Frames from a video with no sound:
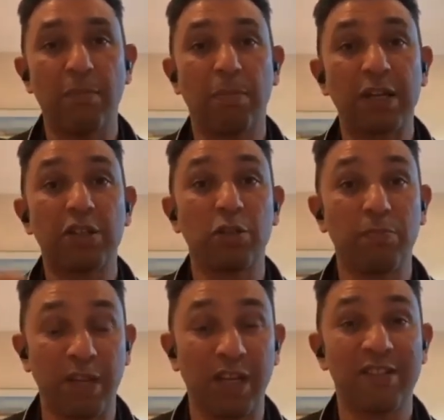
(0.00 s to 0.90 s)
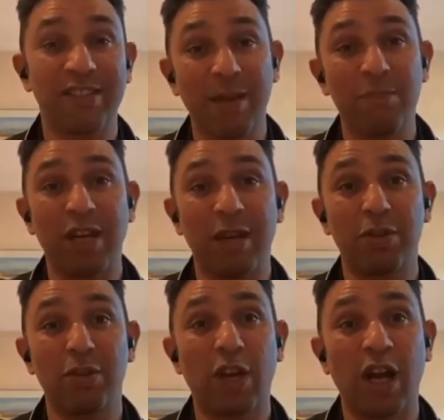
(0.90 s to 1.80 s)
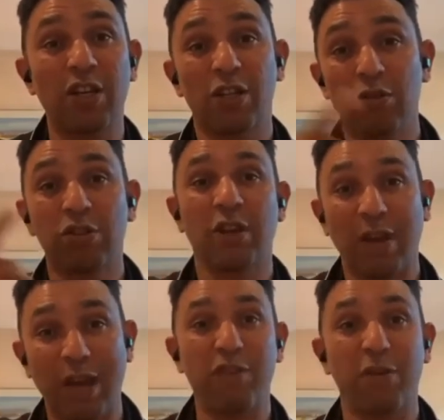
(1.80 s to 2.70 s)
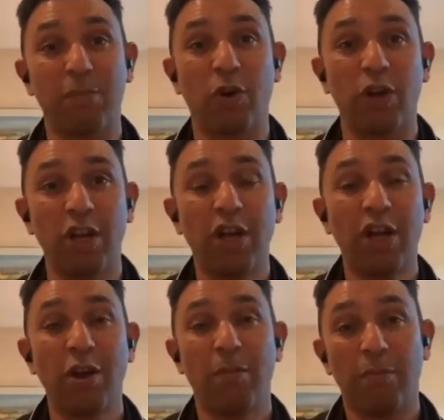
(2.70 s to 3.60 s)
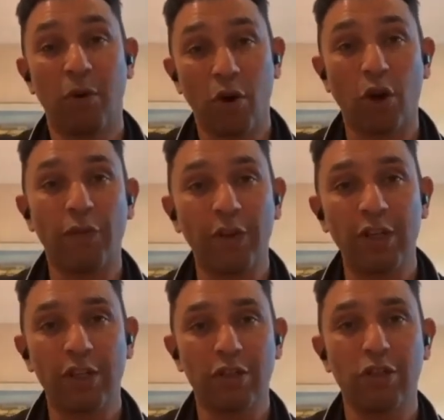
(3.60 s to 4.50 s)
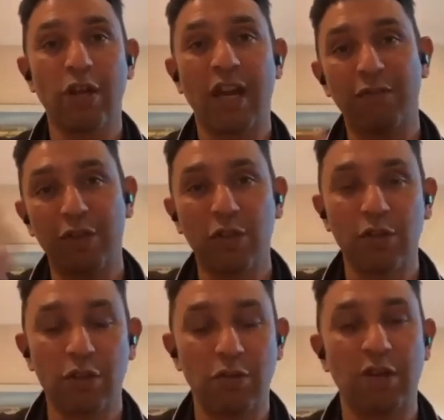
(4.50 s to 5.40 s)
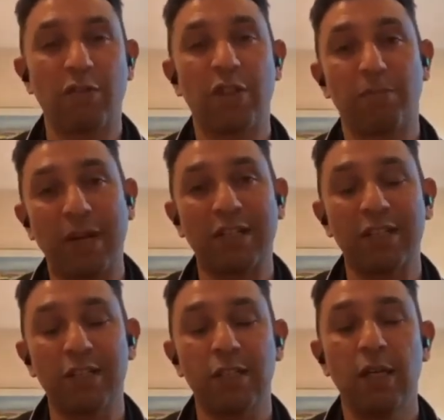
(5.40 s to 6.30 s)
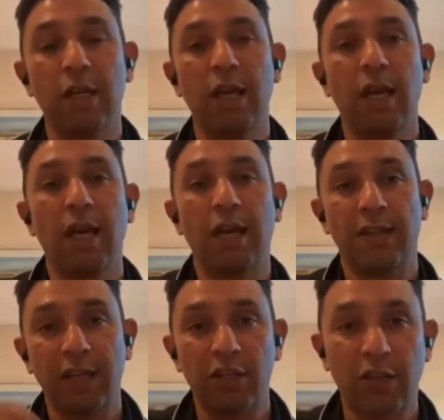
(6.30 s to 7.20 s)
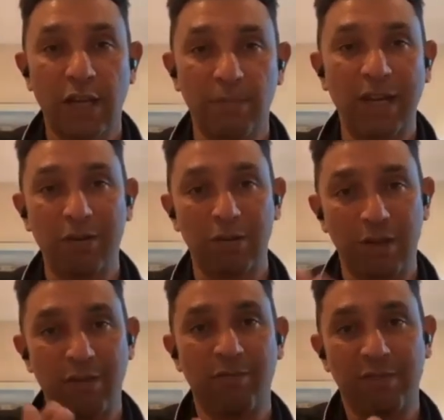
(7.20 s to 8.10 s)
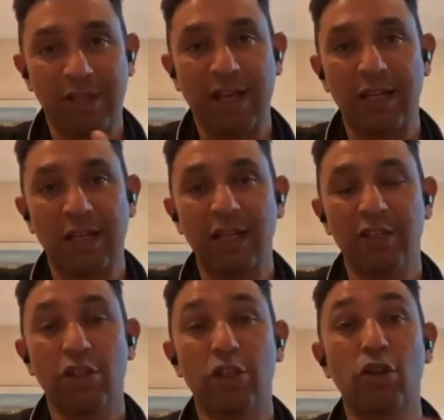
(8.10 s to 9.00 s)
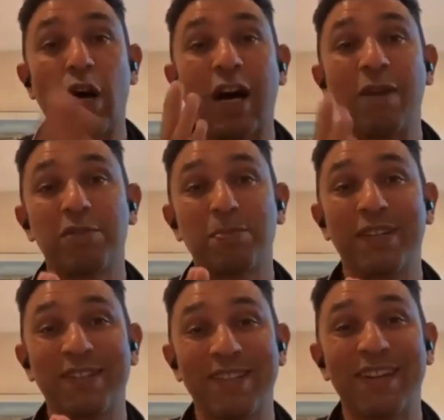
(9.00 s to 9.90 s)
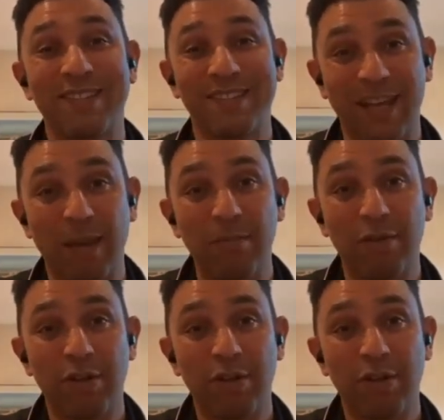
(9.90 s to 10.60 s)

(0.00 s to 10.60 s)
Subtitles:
But in the same time, you can't use the heavier ball more often. So you have to do it with the practice. And then you come down slightly. So your arm speed stayed the same.